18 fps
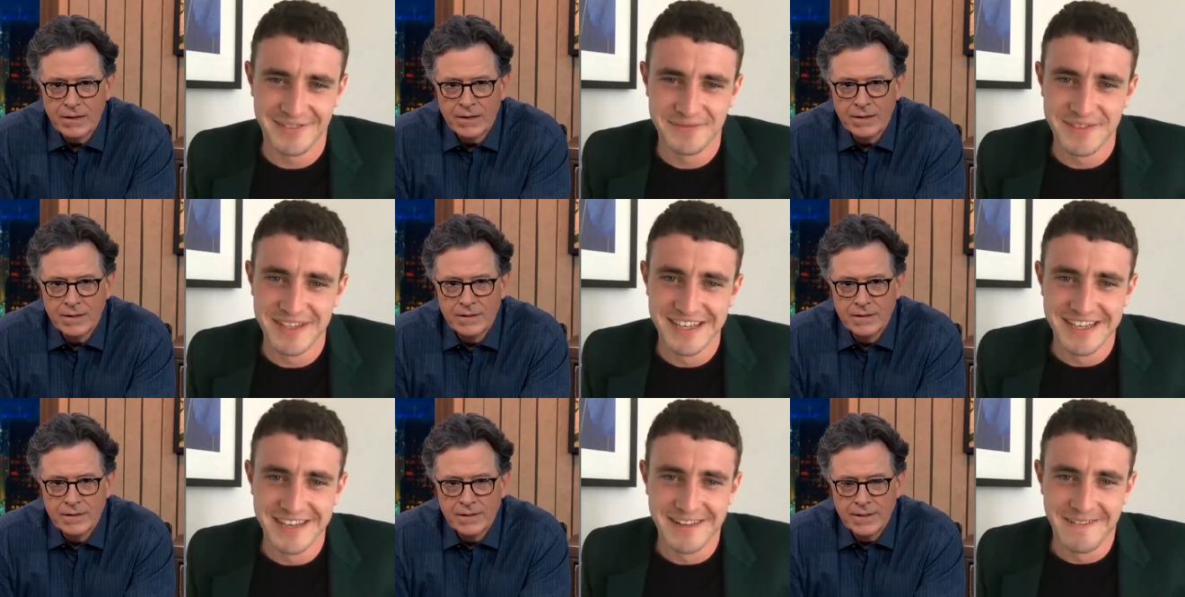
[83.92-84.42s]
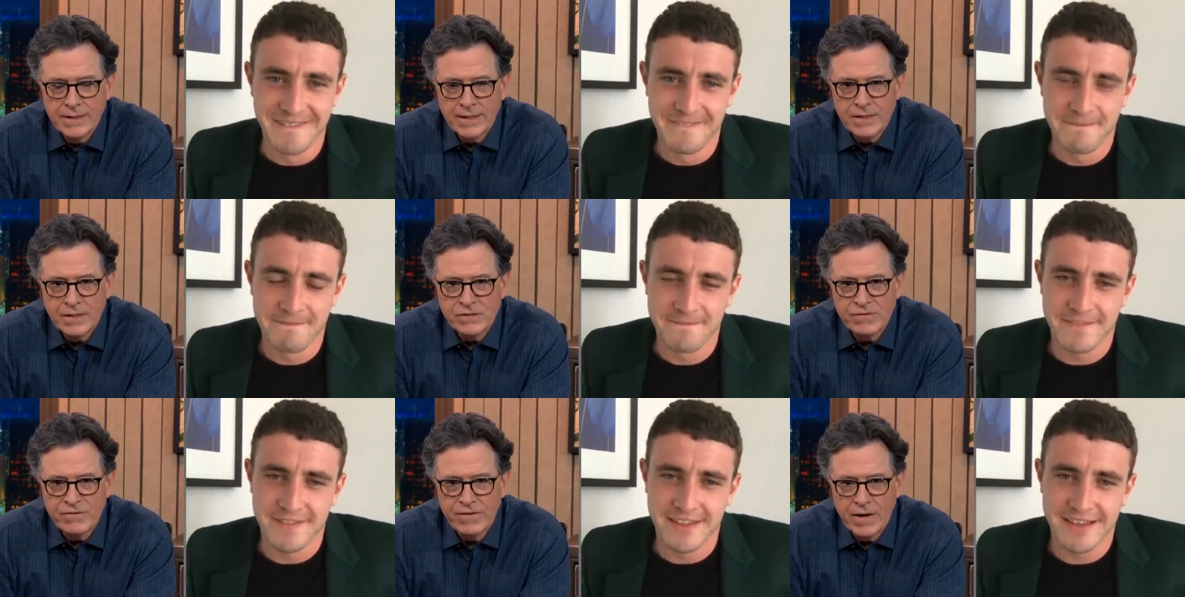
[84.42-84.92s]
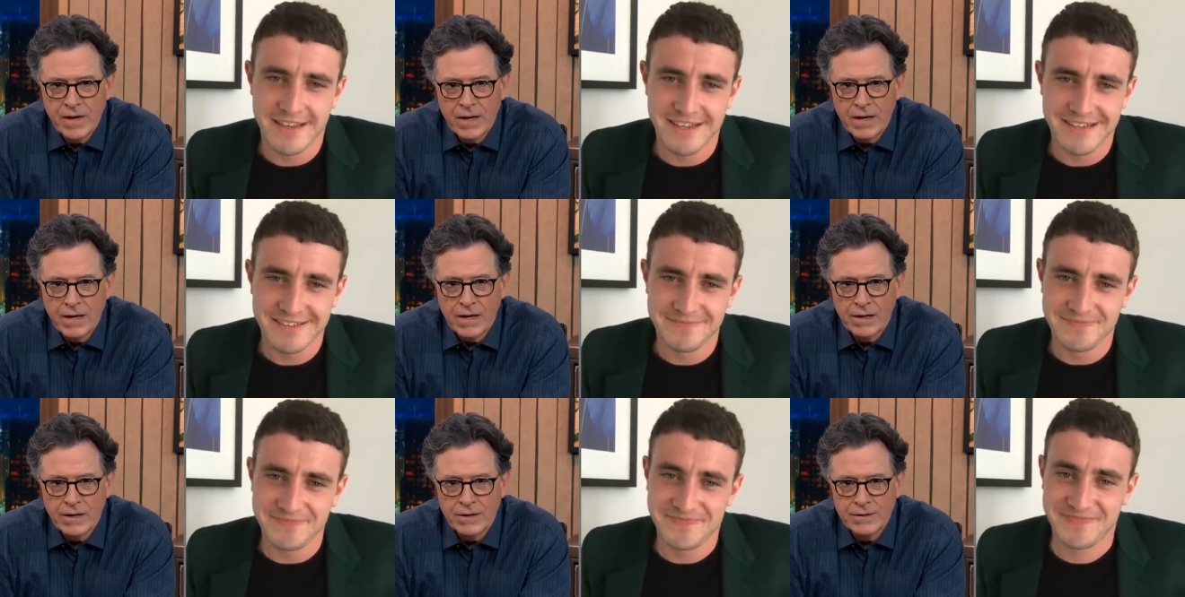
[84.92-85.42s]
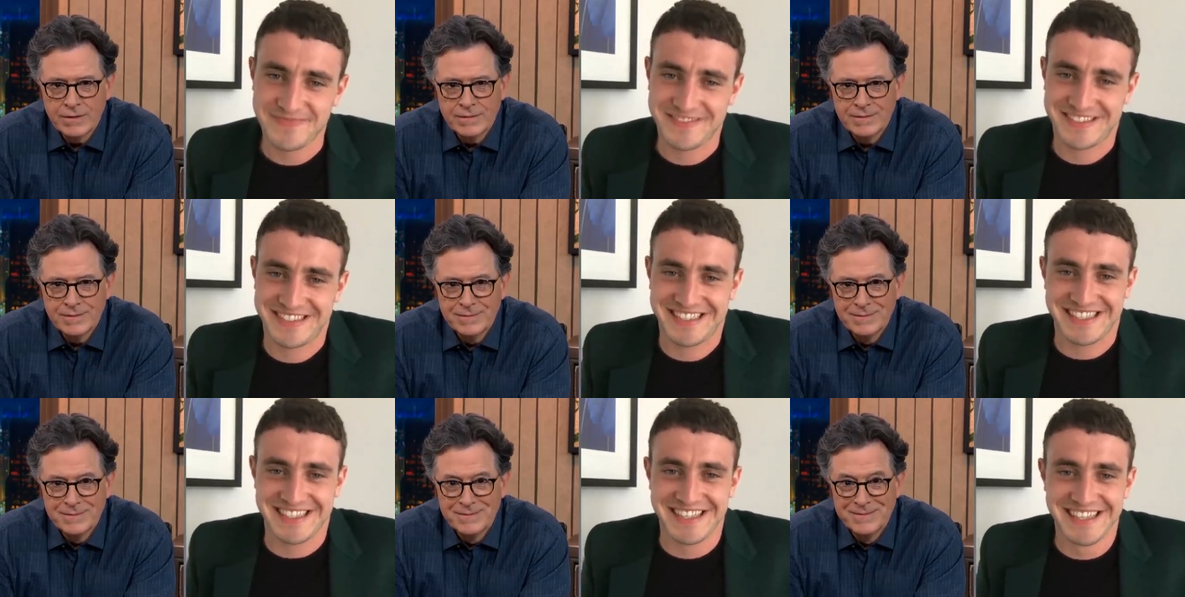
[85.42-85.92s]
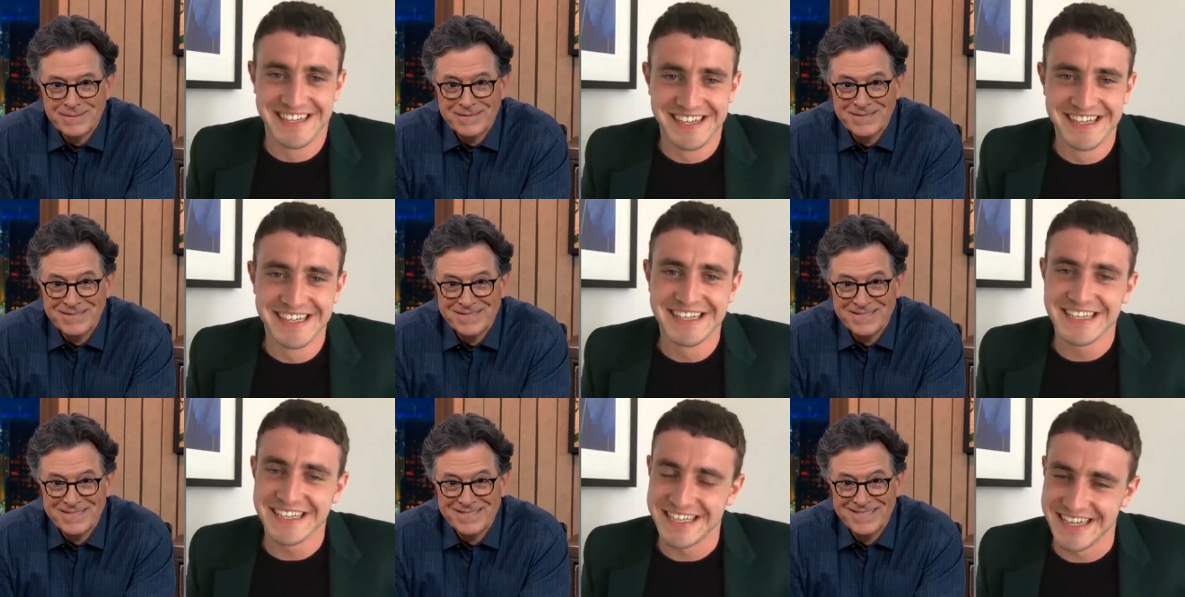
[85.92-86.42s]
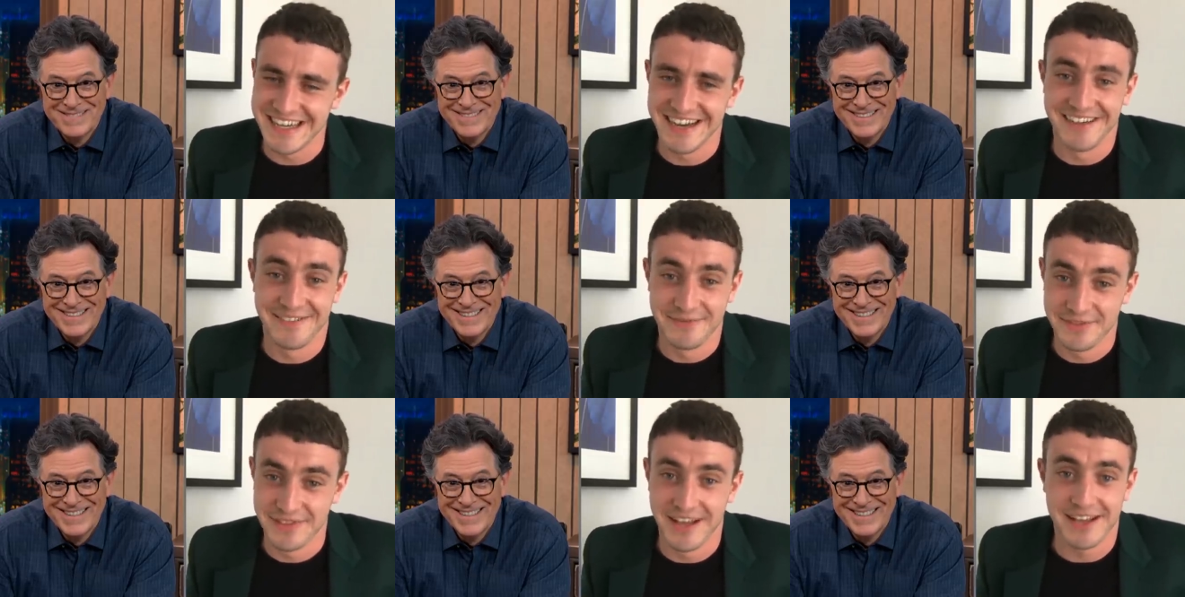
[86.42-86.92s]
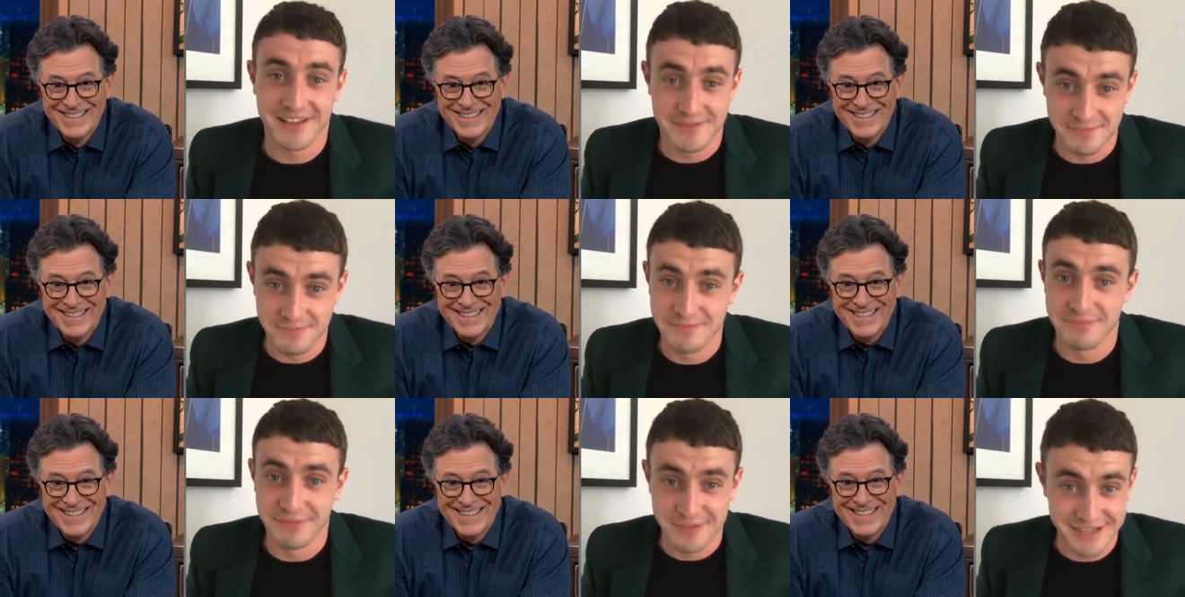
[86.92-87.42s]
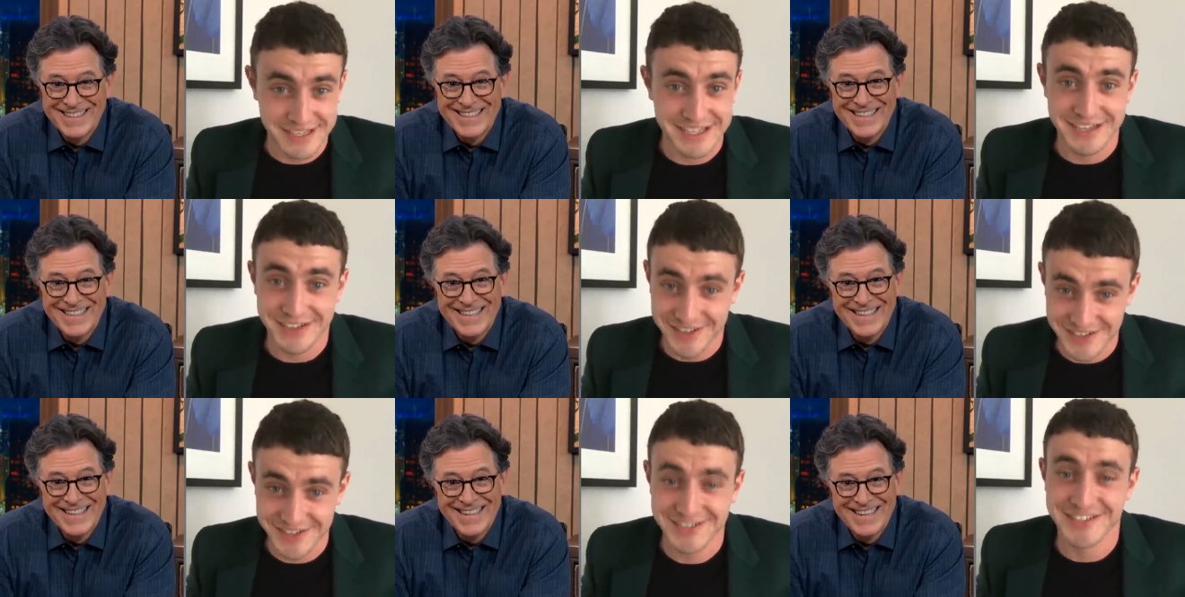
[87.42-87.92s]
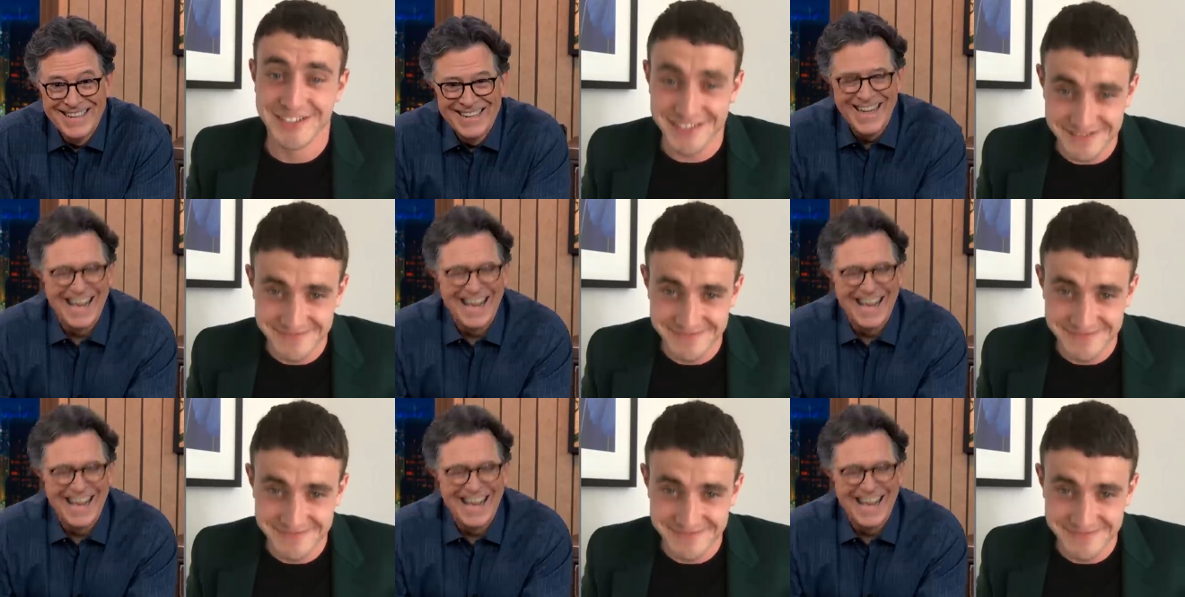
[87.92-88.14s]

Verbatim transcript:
Speaker 1: Ah. is far. Yeah, that's pretty good.